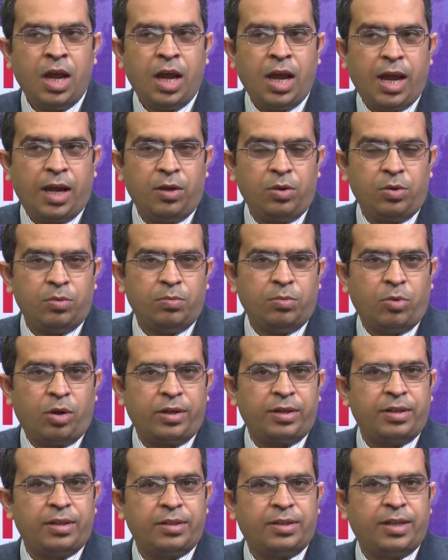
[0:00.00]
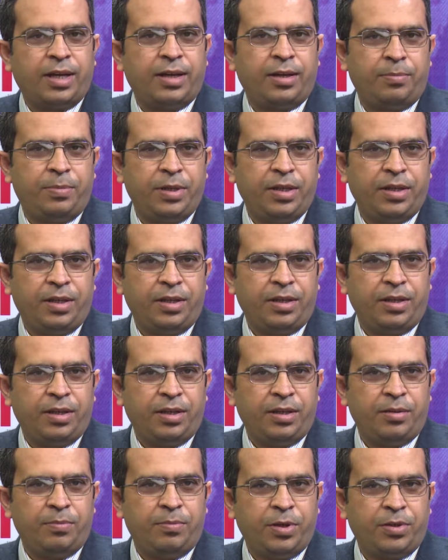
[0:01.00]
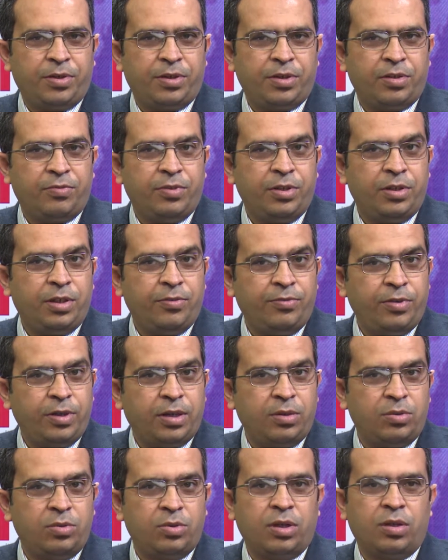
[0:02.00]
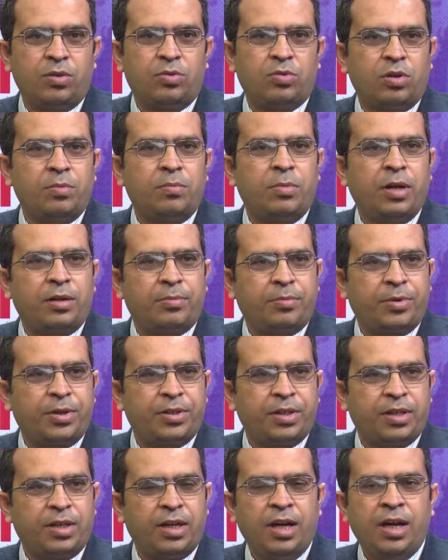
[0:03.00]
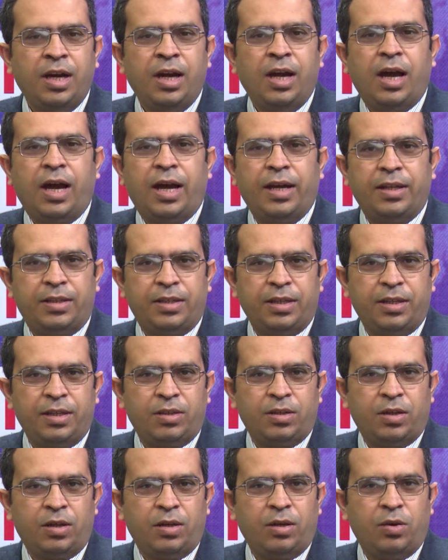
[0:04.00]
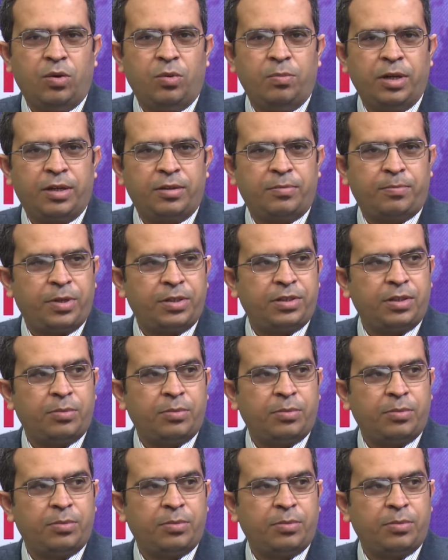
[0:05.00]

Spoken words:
and to monitor therapy in patients with difficult to control blood pressure, I think home blood pressure